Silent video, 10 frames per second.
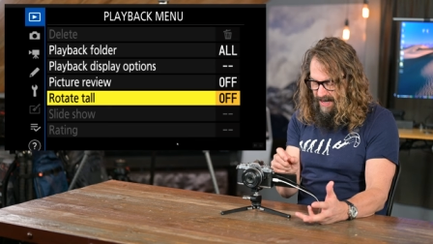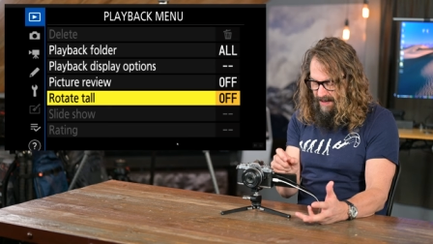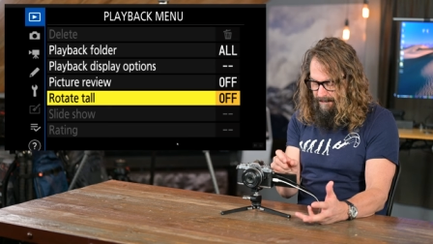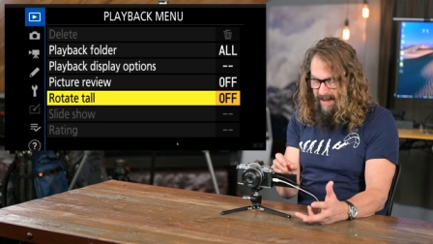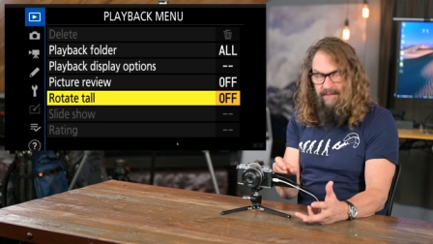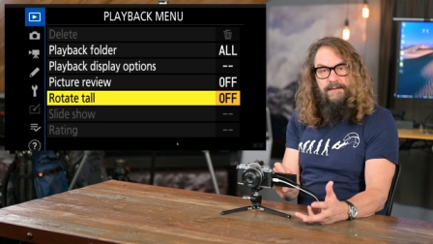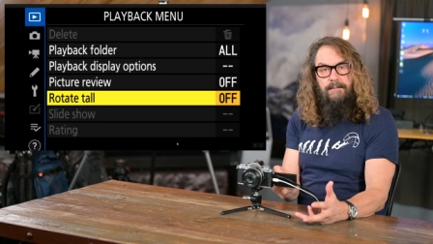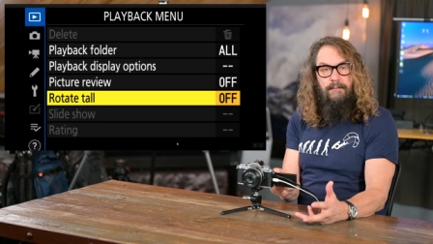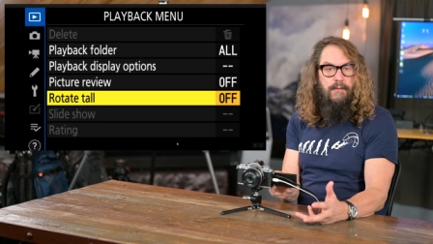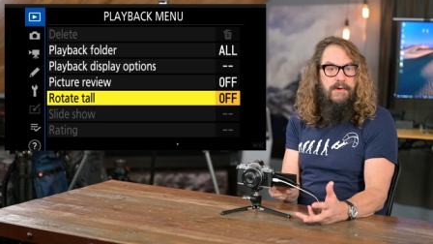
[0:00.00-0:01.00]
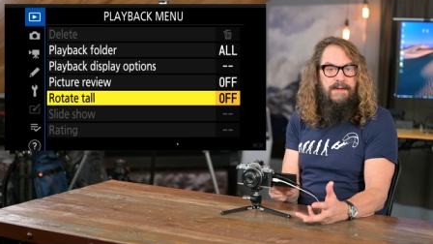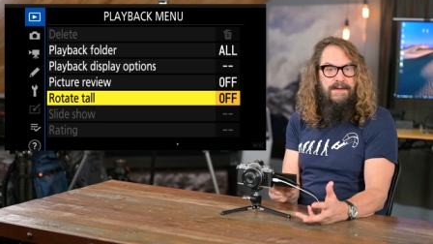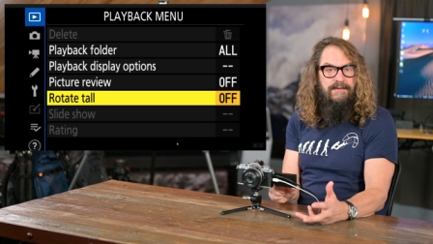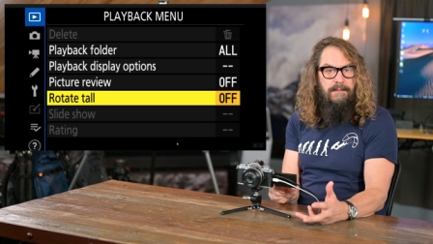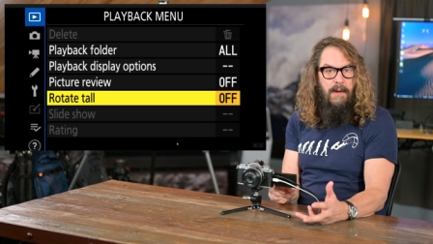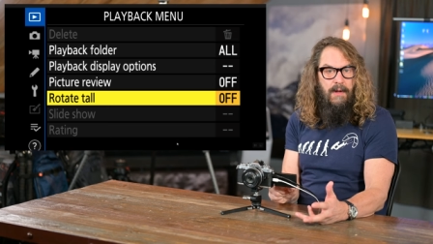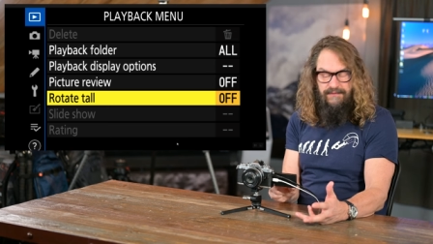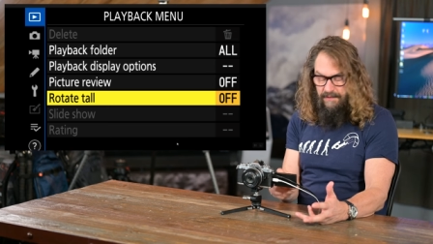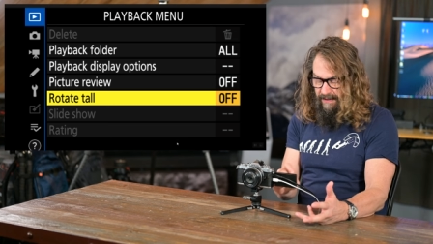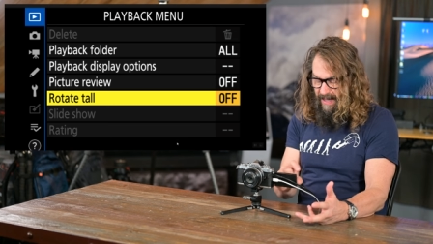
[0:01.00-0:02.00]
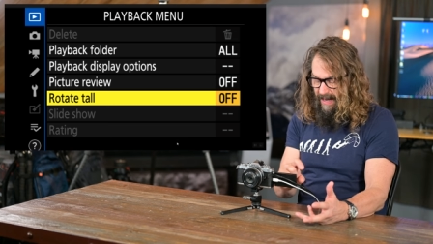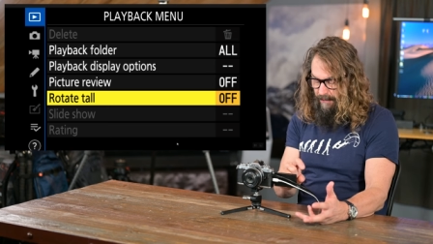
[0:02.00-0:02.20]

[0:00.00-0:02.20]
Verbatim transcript: and it makes them really small to look at.